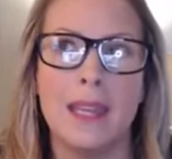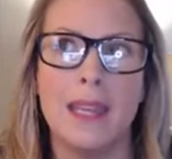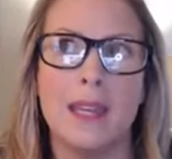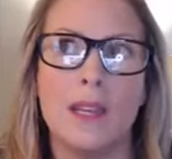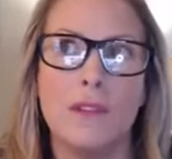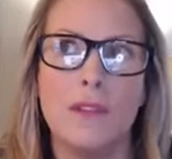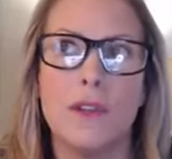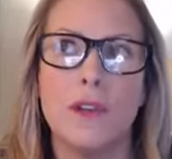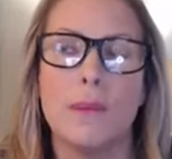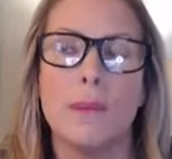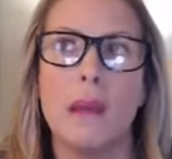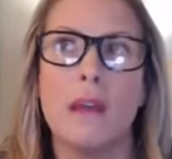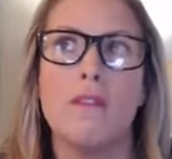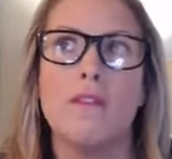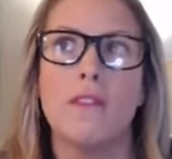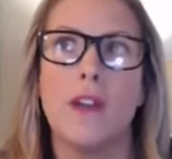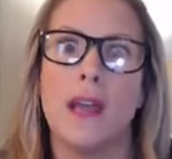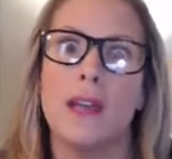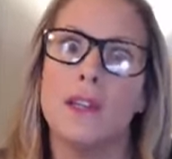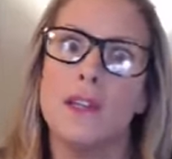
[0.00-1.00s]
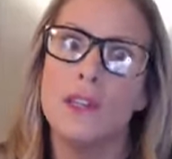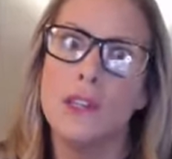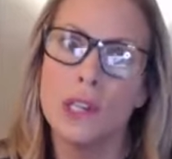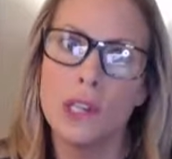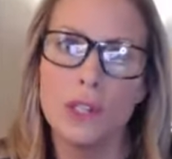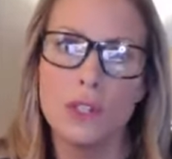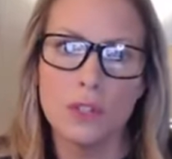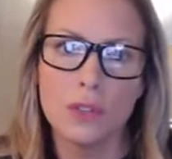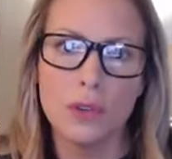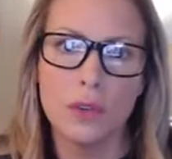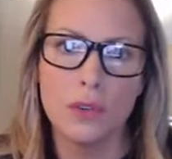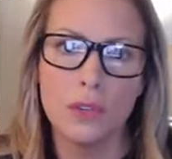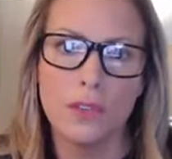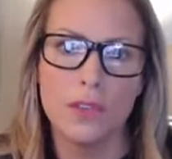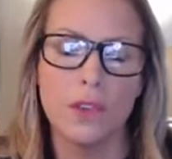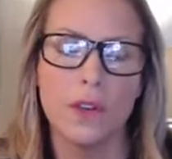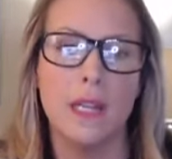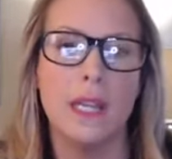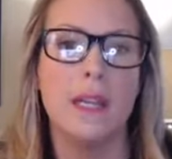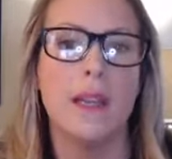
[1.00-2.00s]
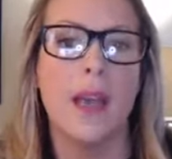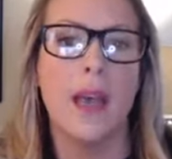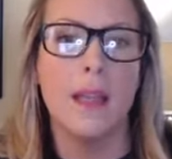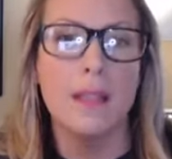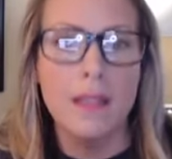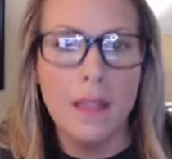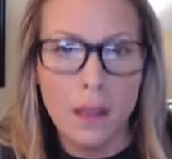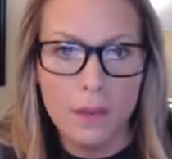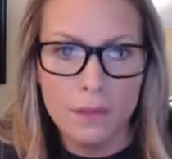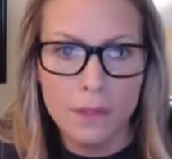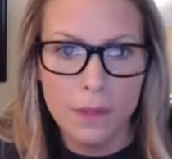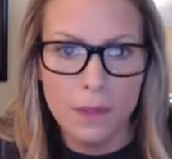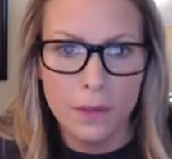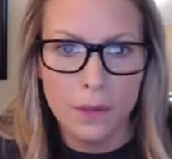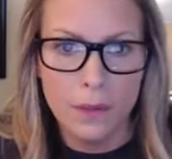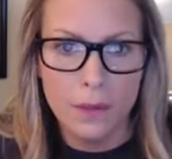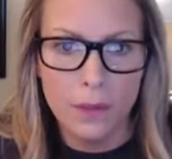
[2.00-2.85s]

And if you're my friend and you're control freak, I love you.